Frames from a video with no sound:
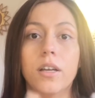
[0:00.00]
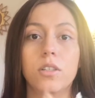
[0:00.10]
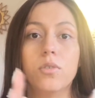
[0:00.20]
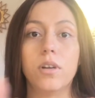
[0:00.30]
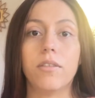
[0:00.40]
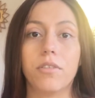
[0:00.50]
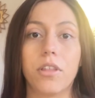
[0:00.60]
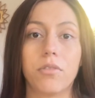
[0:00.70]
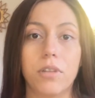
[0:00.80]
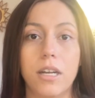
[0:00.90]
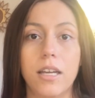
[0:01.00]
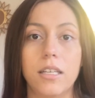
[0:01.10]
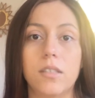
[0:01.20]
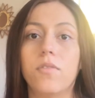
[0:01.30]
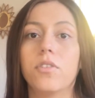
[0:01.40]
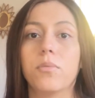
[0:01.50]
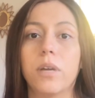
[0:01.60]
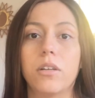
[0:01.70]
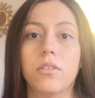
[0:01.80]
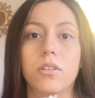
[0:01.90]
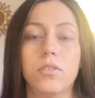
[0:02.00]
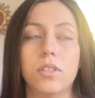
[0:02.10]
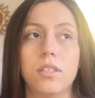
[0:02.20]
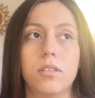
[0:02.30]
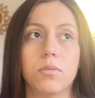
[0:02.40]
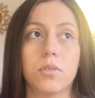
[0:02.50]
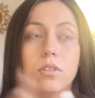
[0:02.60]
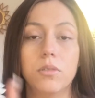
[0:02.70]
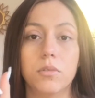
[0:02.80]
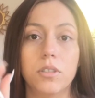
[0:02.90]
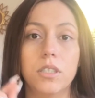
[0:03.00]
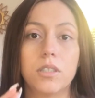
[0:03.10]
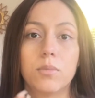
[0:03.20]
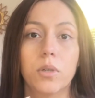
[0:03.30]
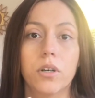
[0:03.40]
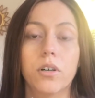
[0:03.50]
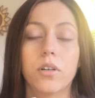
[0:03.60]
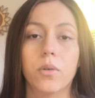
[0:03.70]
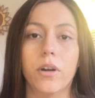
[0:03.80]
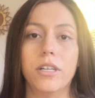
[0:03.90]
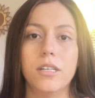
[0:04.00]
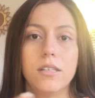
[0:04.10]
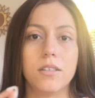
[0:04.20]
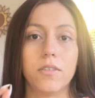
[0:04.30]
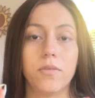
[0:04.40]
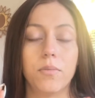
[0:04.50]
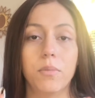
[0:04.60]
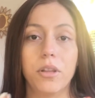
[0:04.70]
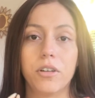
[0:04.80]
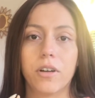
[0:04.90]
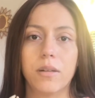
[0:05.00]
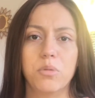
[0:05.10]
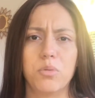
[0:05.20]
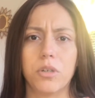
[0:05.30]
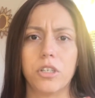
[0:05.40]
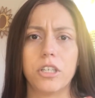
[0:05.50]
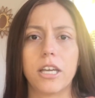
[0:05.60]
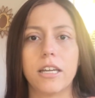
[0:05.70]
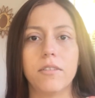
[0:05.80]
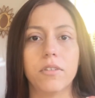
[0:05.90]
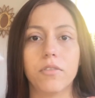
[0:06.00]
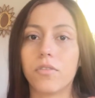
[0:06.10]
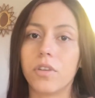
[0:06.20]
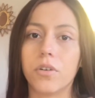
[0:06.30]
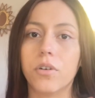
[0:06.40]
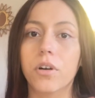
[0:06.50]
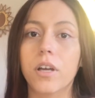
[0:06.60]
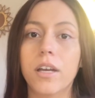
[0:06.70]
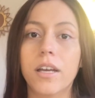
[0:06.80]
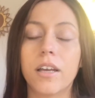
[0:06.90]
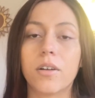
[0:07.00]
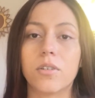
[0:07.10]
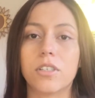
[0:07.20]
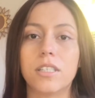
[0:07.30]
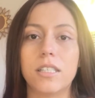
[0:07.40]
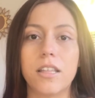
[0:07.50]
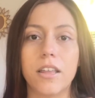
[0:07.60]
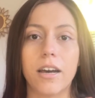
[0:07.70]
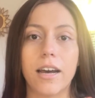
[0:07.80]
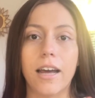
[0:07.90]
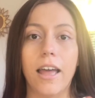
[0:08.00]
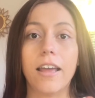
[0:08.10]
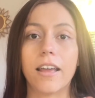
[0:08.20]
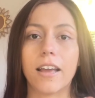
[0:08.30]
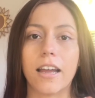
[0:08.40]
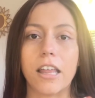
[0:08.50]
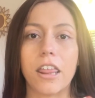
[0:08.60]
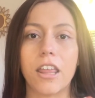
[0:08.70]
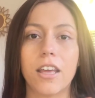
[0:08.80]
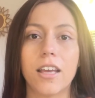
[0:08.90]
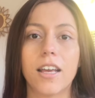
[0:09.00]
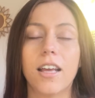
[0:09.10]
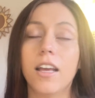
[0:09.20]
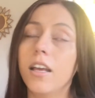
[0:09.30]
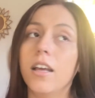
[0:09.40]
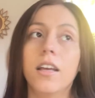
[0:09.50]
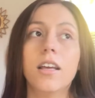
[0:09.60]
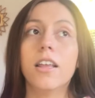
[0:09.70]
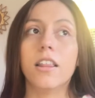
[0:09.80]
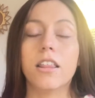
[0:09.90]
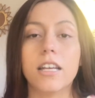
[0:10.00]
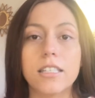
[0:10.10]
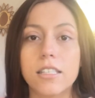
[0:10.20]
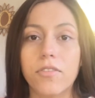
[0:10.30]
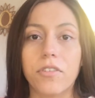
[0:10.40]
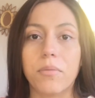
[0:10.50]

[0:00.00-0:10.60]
Do it every 3 days if you're microdosing really, really small quantities of milligrams where you can't even feel or see the high kind of thing, then that's different.